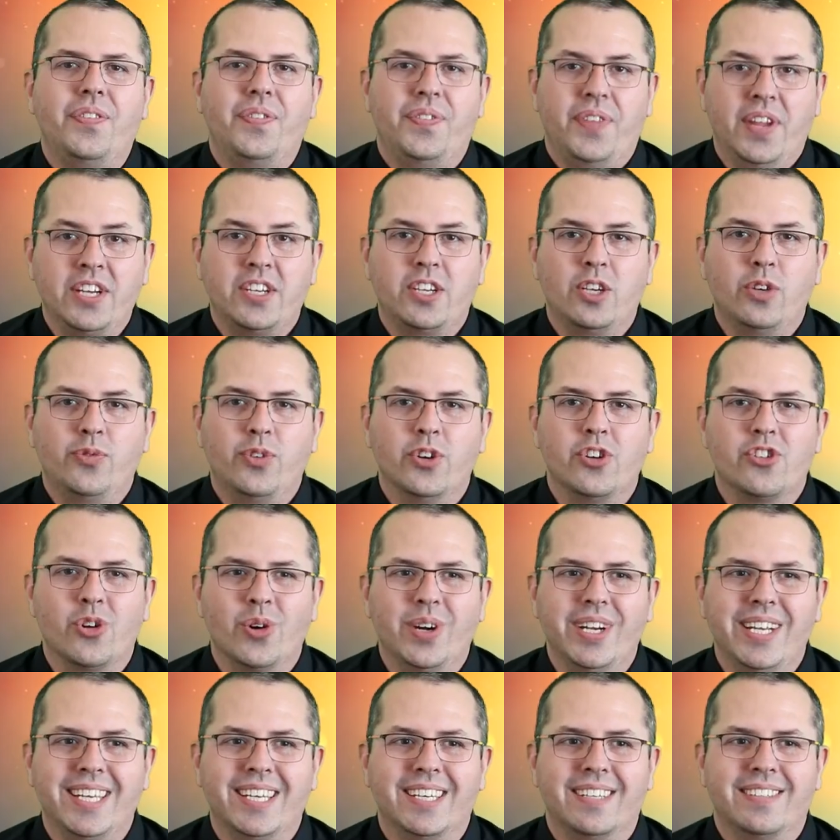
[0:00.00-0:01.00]
Thank you for
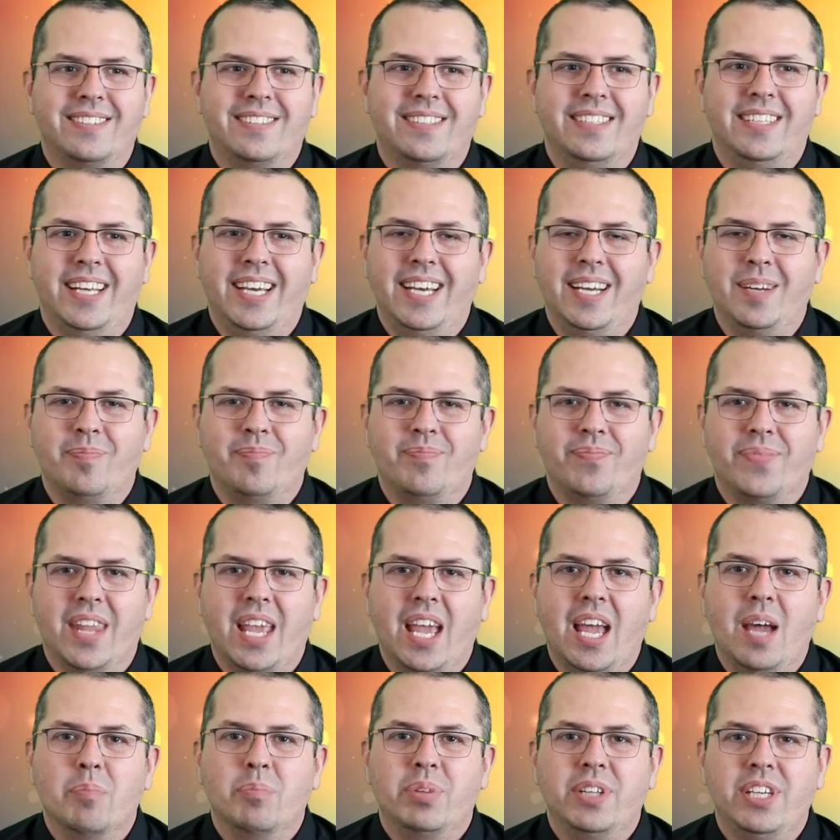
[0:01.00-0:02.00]
joining us today.
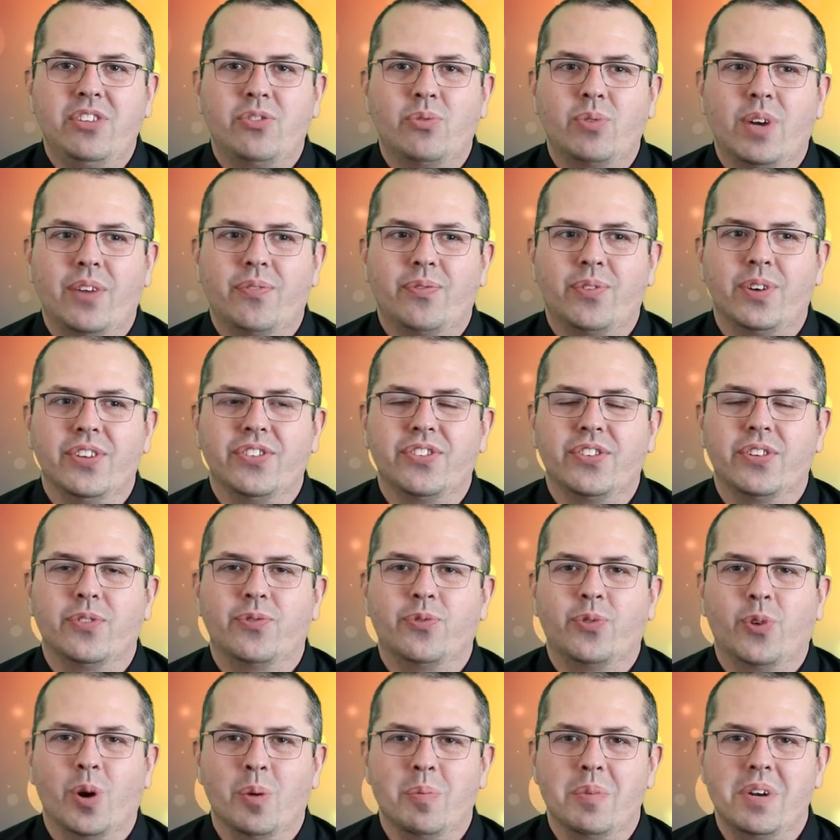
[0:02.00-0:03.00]
Please reference the
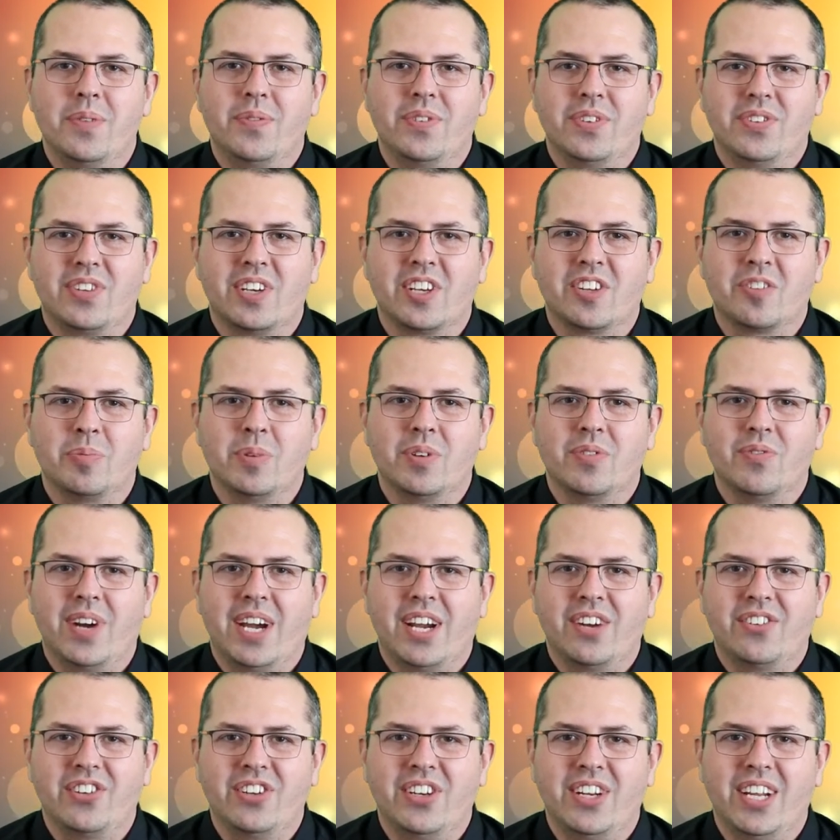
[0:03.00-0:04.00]
Formative Assessment
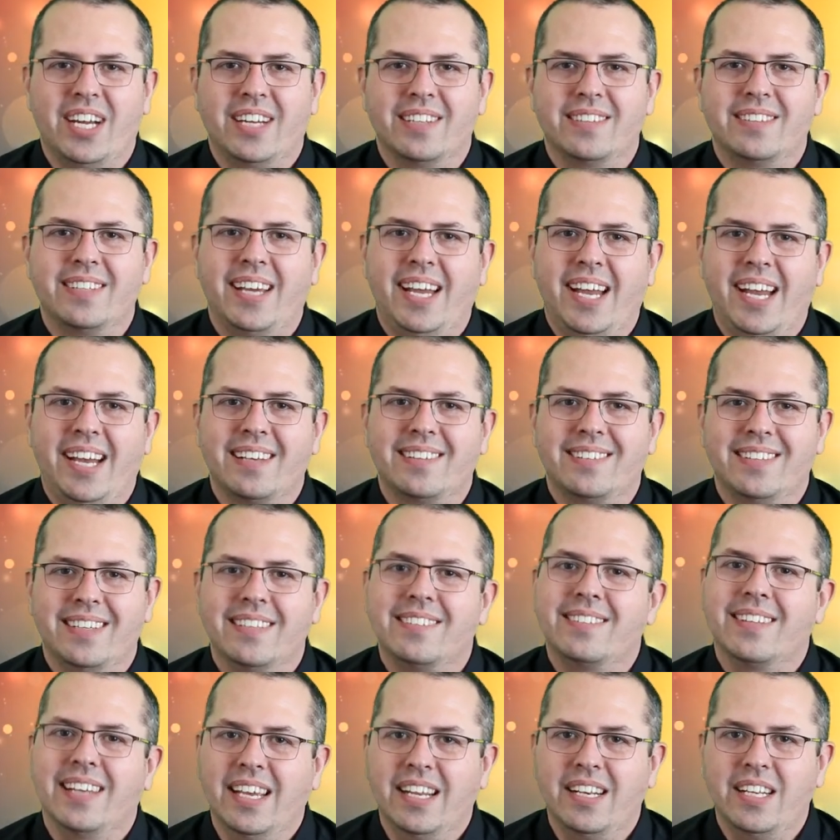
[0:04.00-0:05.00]
Rationale to
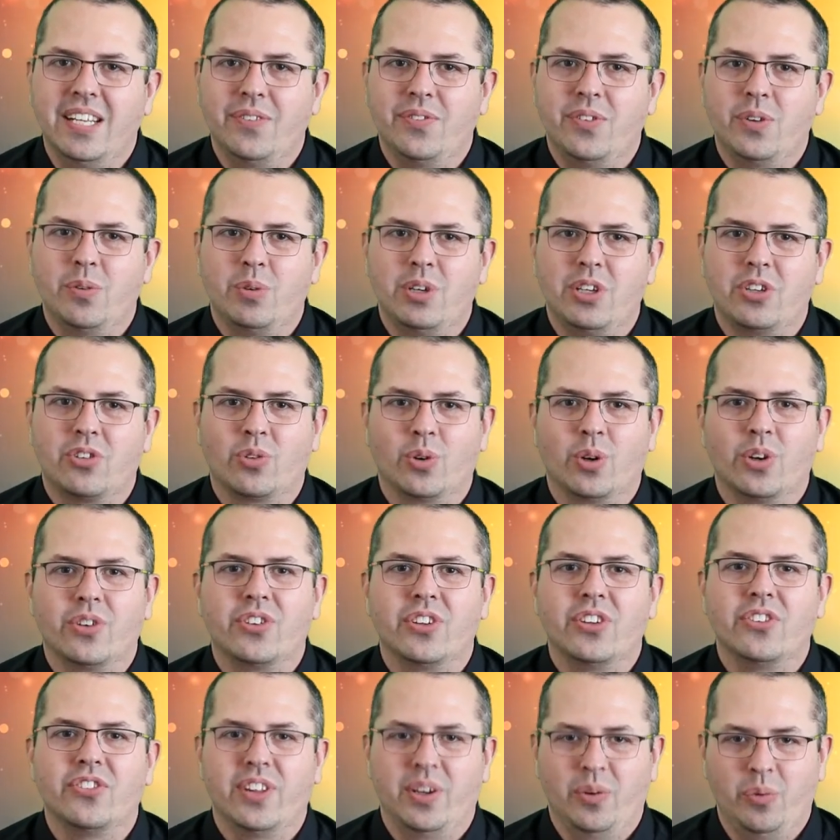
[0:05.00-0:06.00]
access any of the
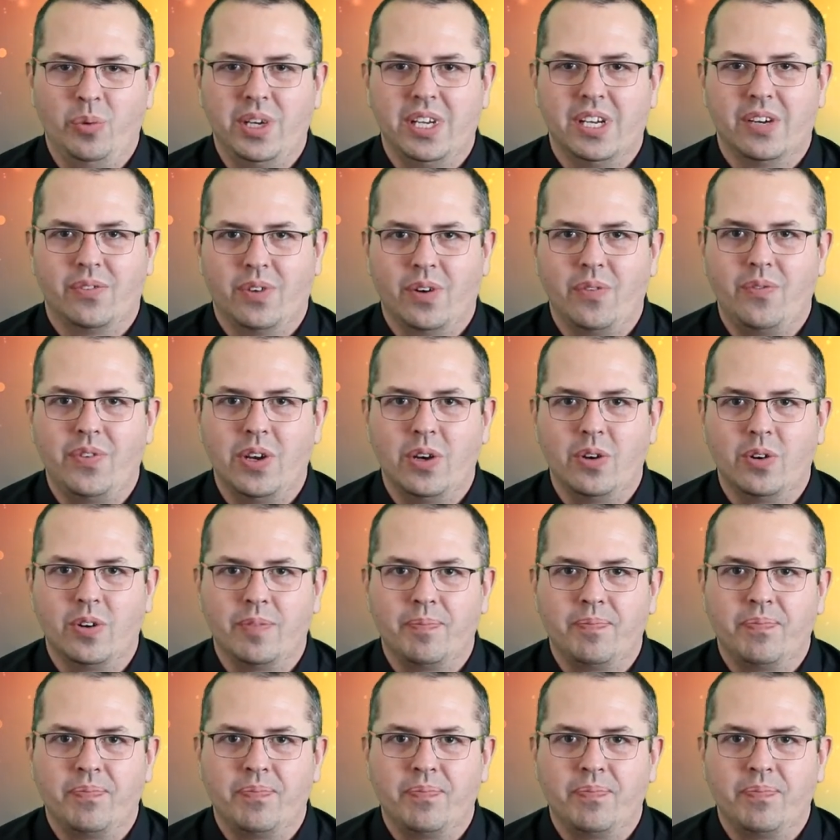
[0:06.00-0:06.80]
resources that we have reviewed.